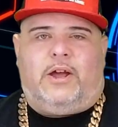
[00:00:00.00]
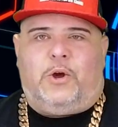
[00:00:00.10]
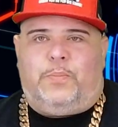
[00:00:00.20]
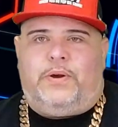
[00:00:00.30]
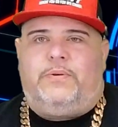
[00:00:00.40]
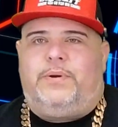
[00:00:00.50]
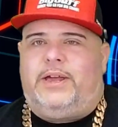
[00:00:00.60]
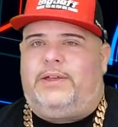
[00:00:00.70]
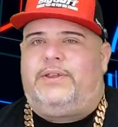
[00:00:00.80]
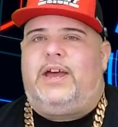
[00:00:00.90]
hope everybody
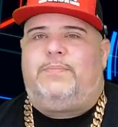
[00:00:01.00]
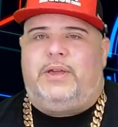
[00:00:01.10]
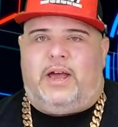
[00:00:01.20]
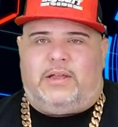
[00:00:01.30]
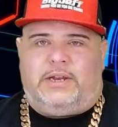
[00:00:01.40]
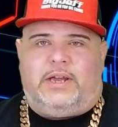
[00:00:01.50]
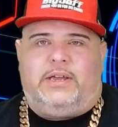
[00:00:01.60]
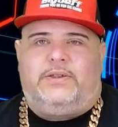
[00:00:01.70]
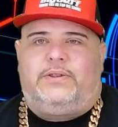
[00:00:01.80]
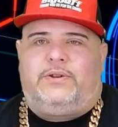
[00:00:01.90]
has happy holidays.